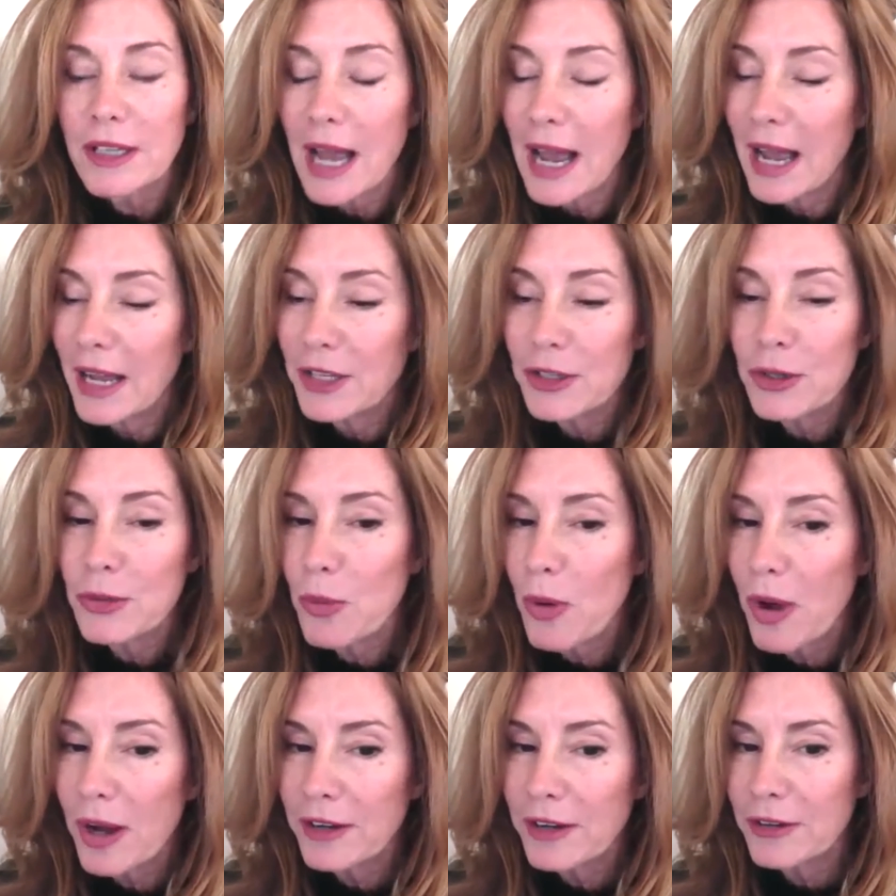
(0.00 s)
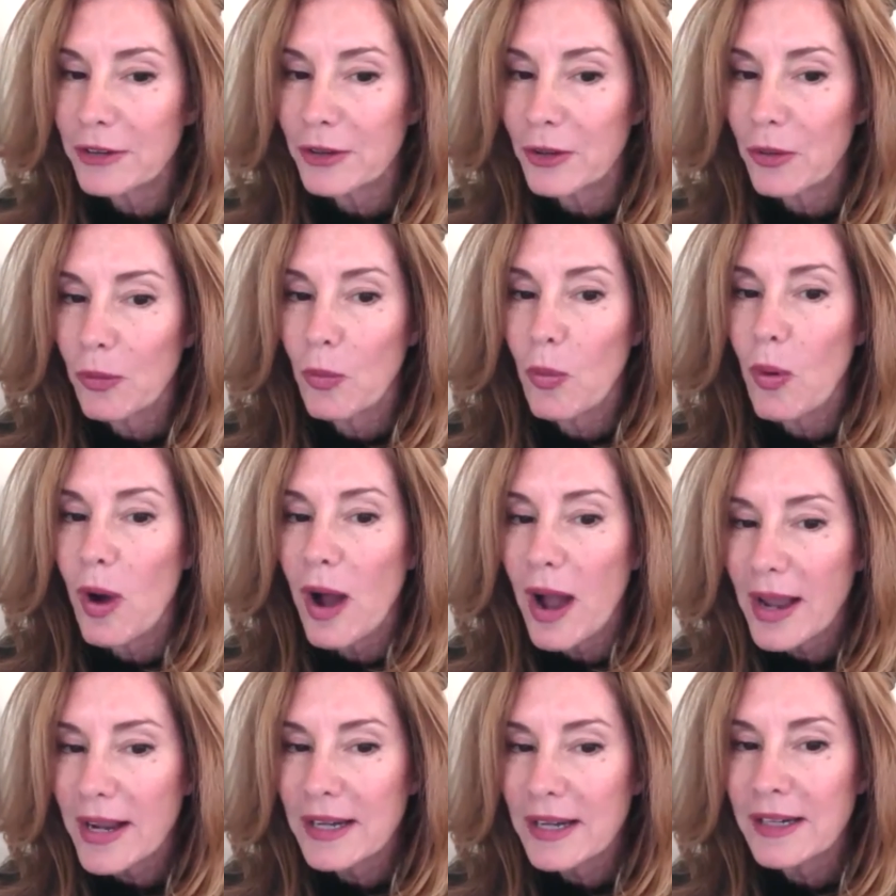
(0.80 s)
uh, you wonder
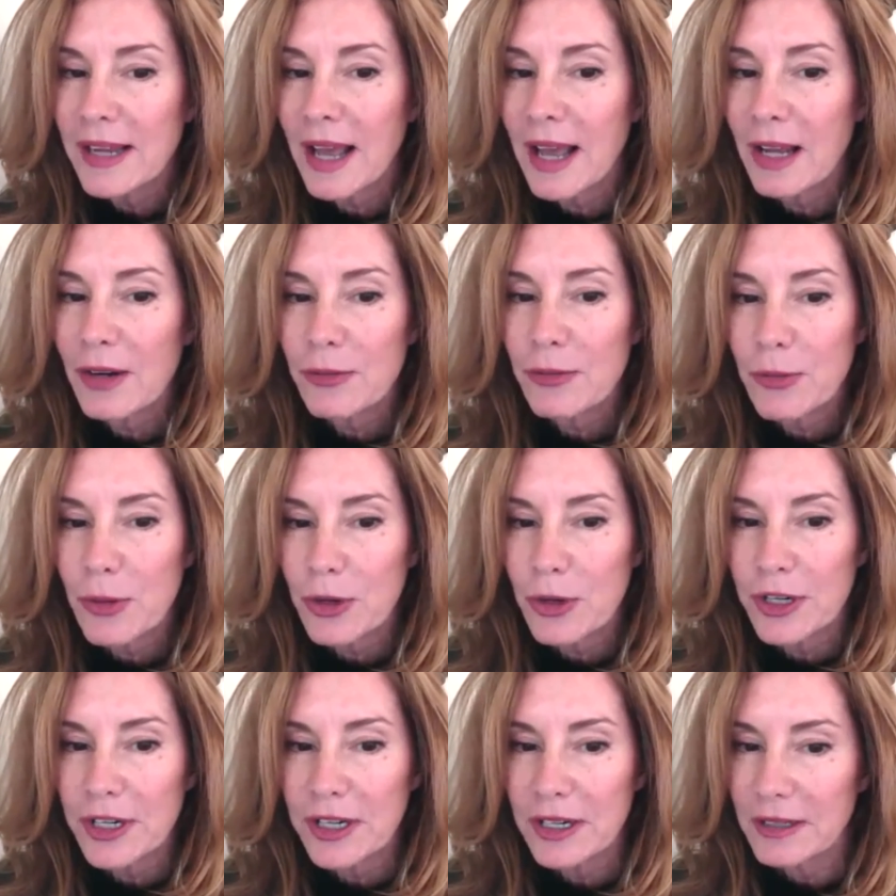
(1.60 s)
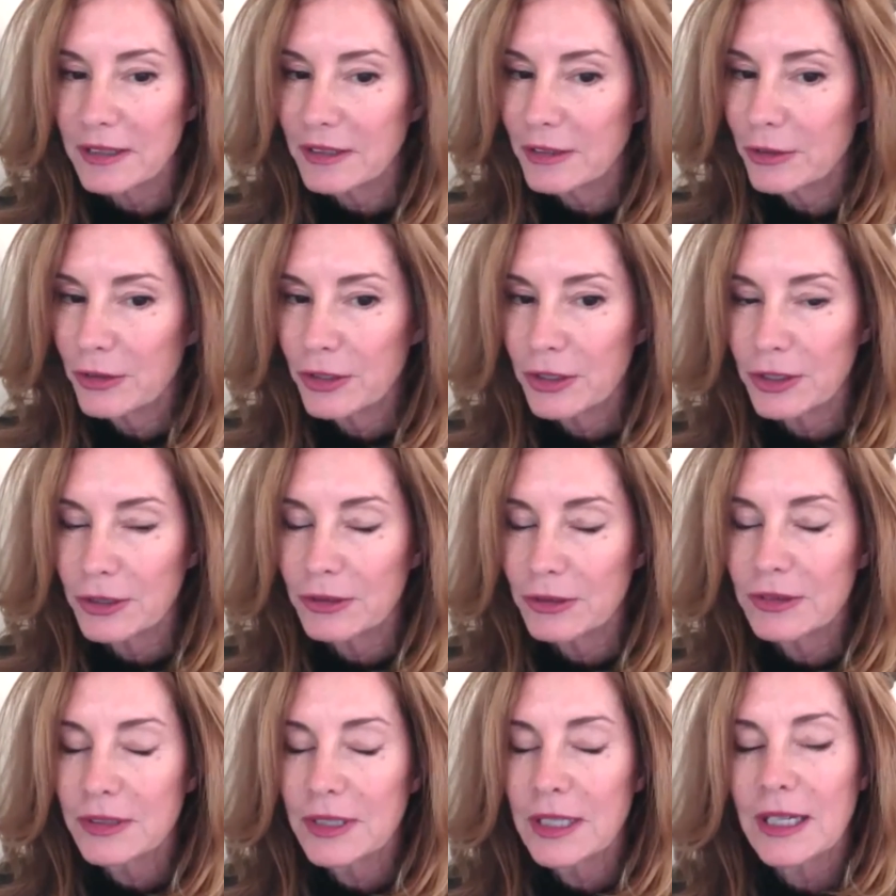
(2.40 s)
why in California, you
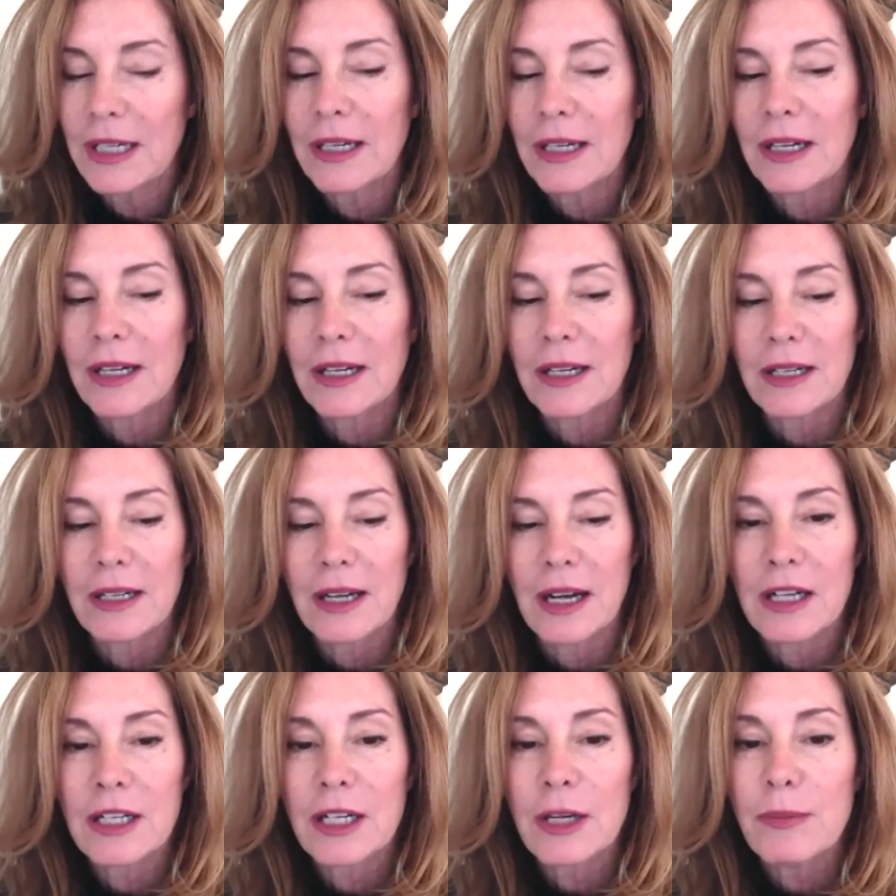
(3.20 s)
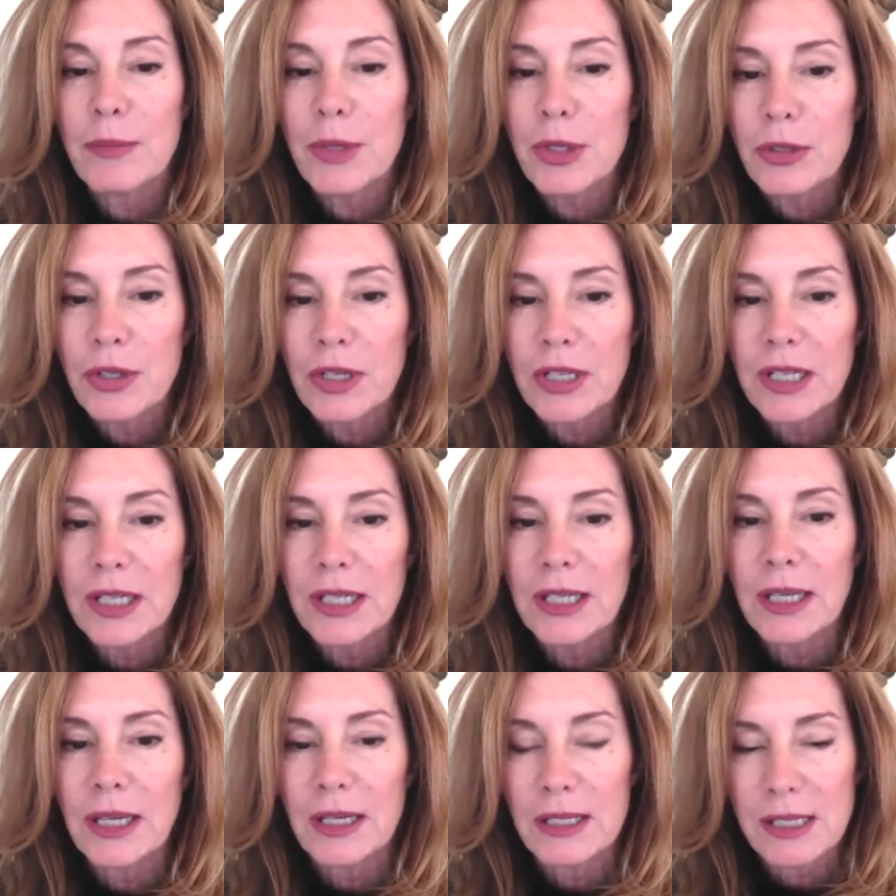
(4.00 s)
know, uh, a
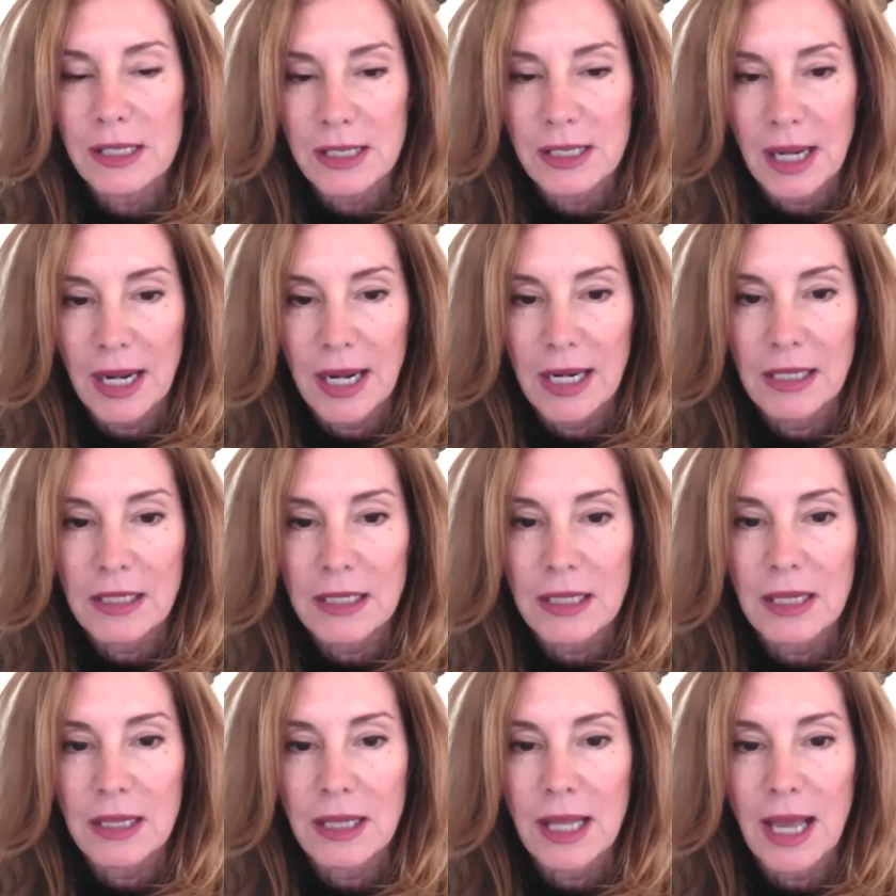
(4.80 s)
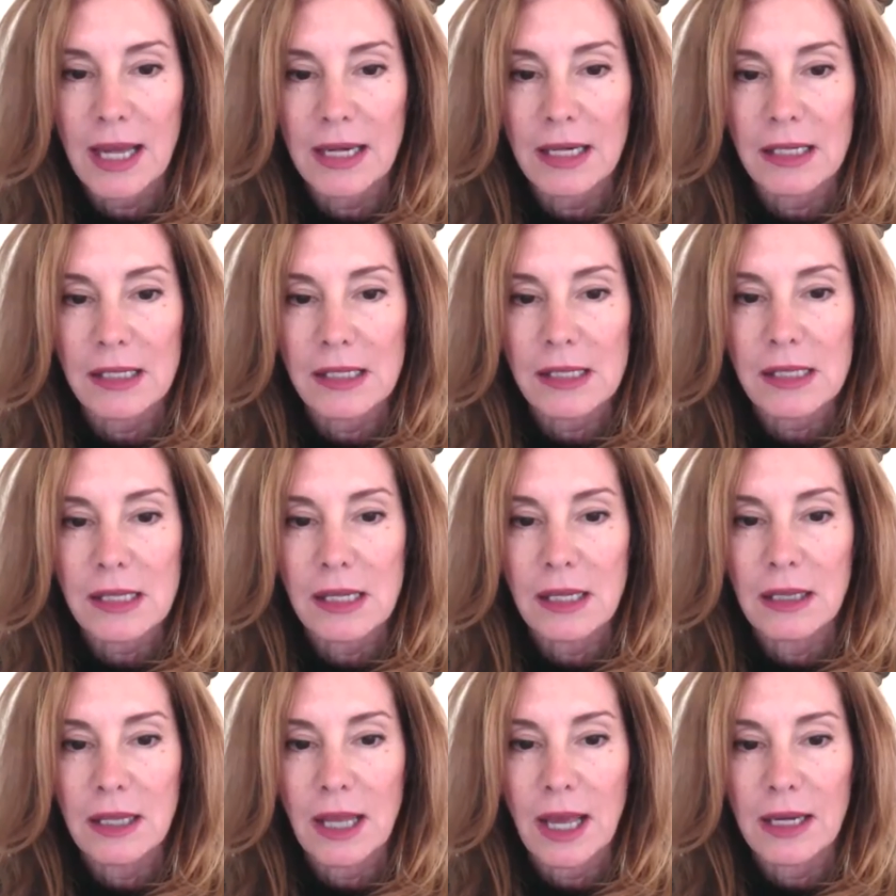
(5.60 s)
community, a state that is
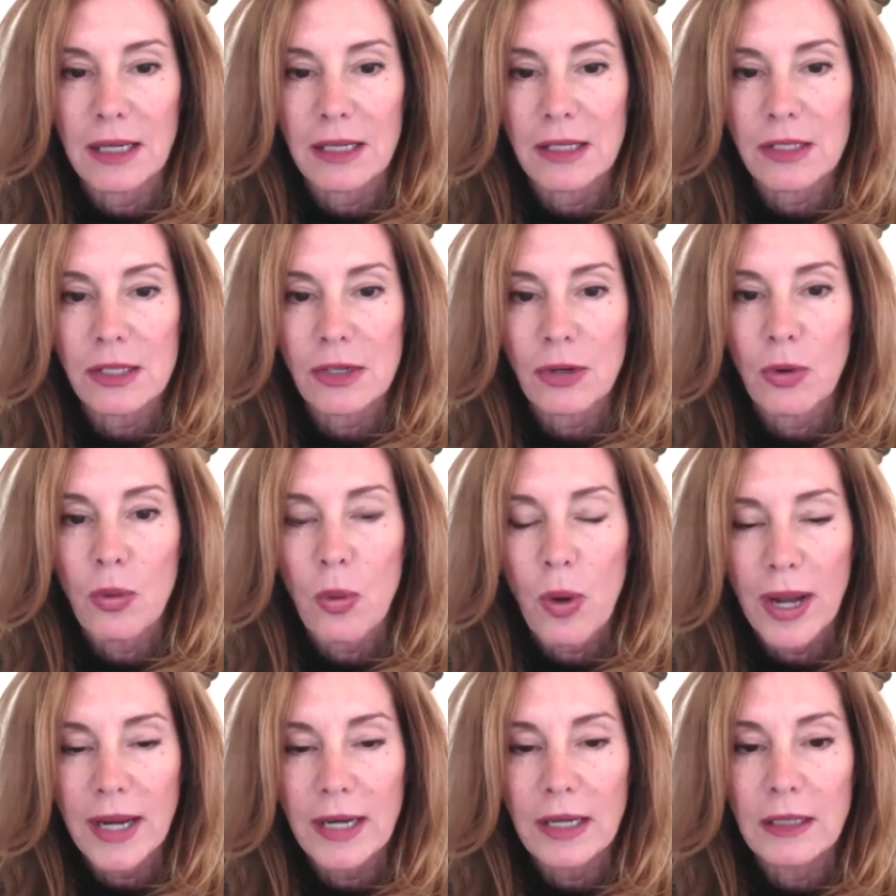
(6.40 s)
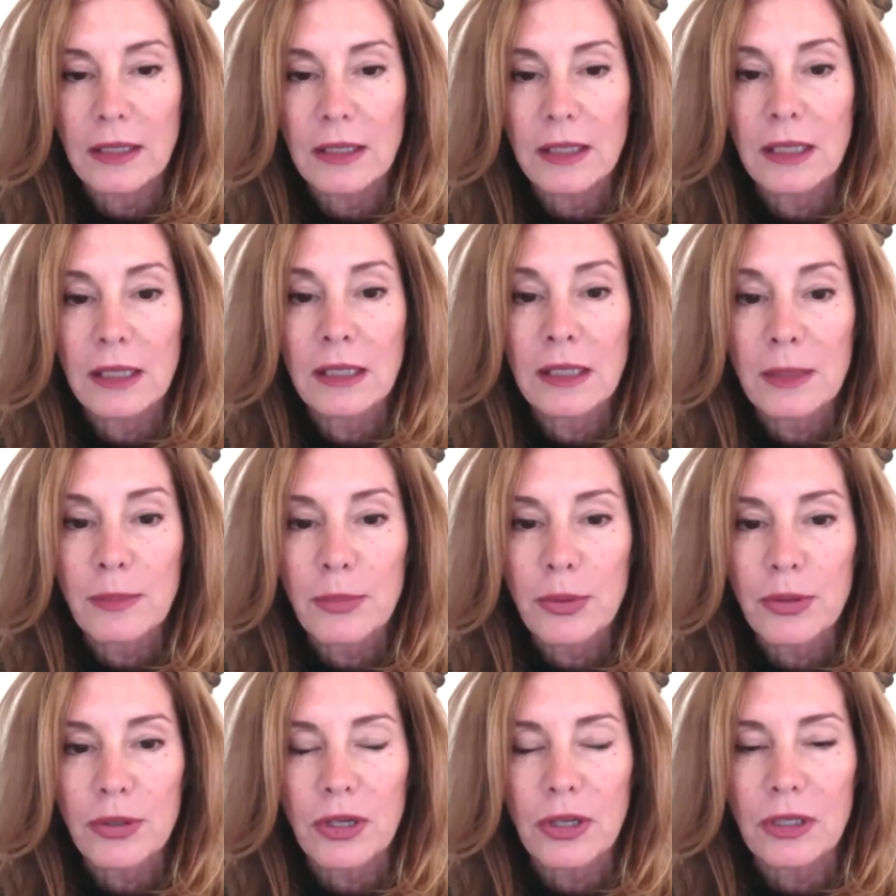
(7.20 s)
that is quite
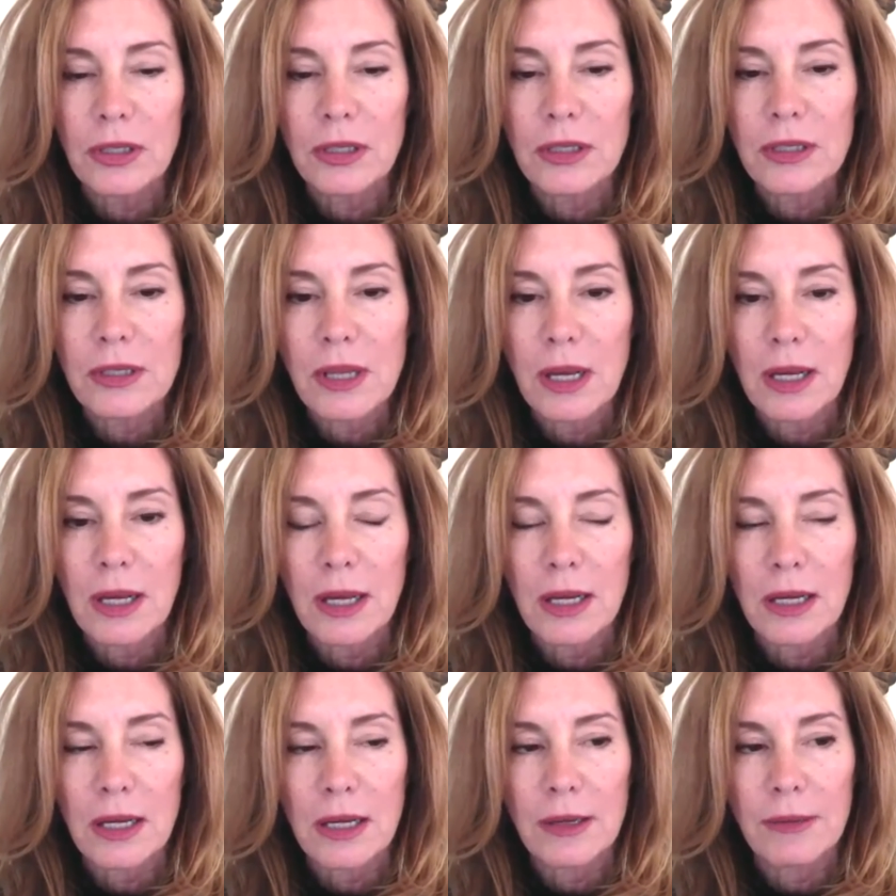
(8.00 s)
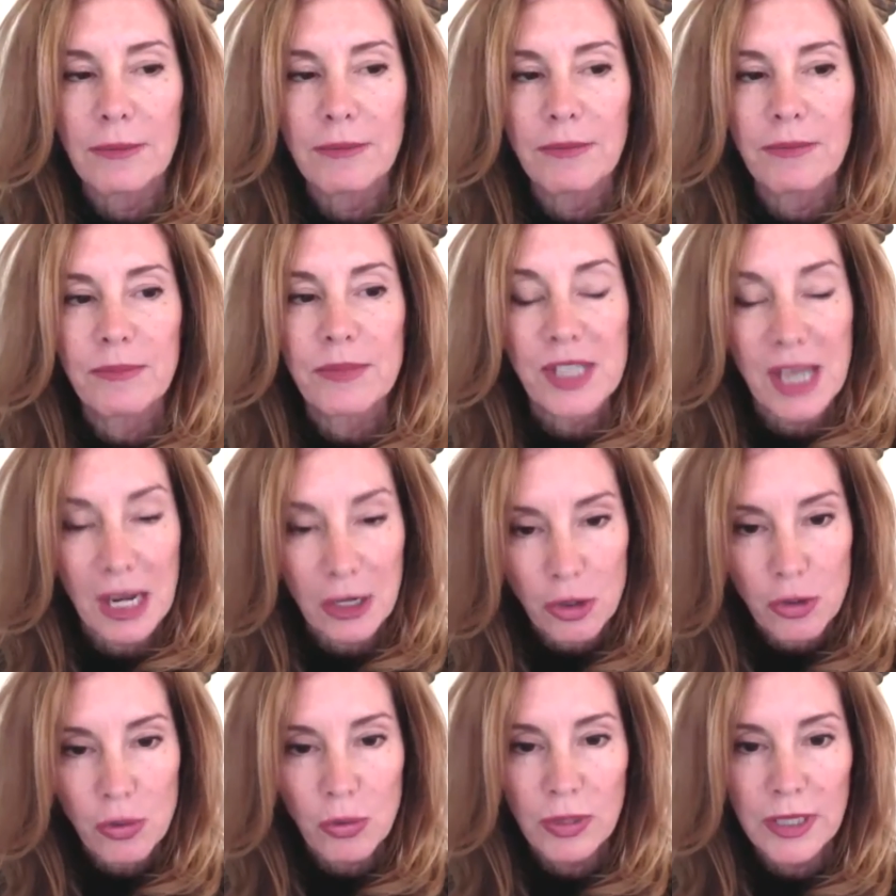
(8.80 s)
liberal uh,
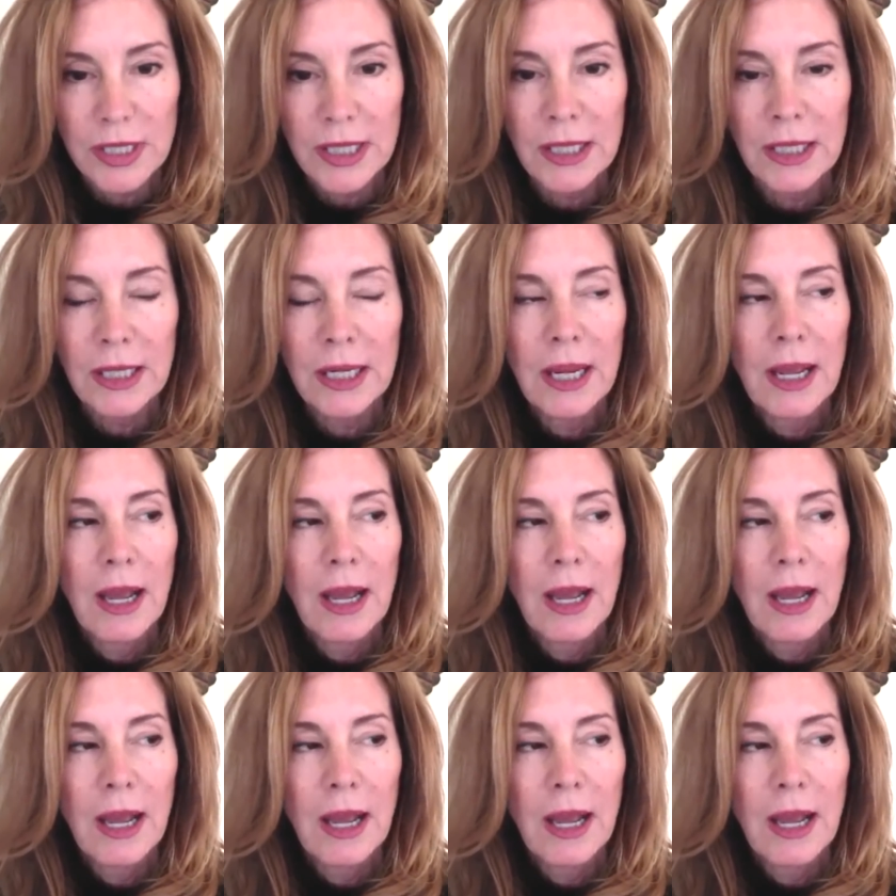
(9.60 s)
sexually,